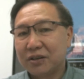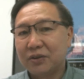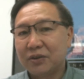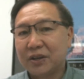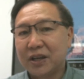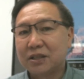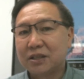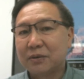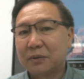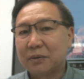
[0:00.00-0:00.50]

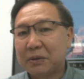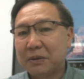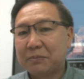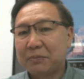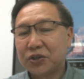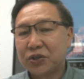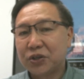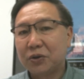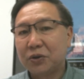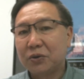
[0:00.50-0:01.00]
Okay, so pretty
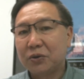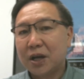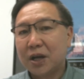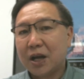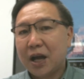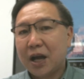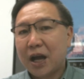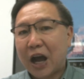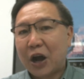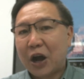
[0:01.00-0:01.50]
much
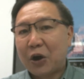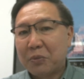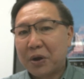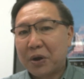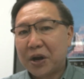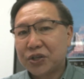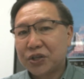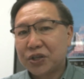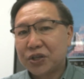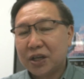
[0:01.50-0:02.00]
how
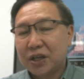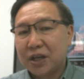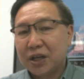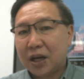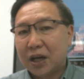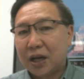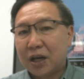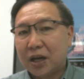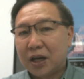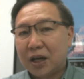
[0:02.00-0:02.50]
much
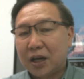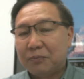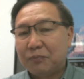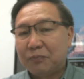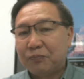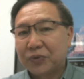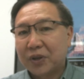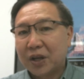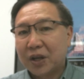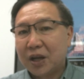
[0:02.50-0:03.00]

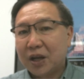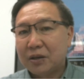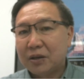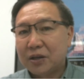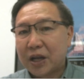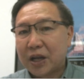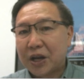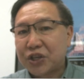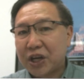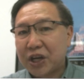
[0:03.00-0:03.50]

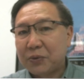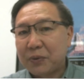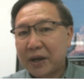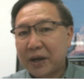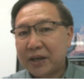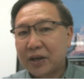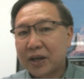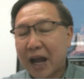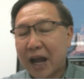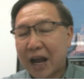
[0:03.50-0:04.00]

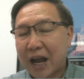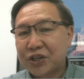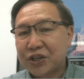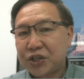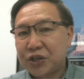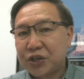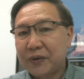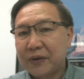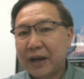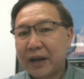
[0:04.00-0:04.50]
the cash
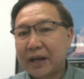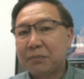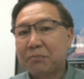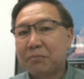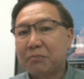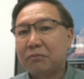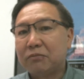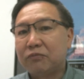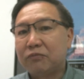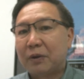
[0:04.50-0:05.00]
generated
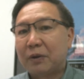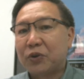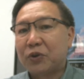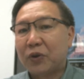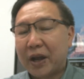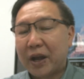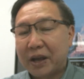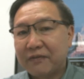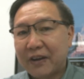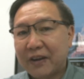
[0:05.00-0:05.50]
from
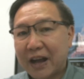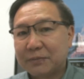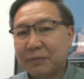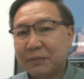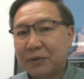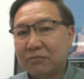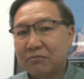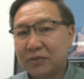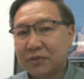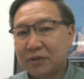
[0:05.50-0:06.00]
your
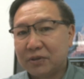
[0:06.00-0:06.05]
investment.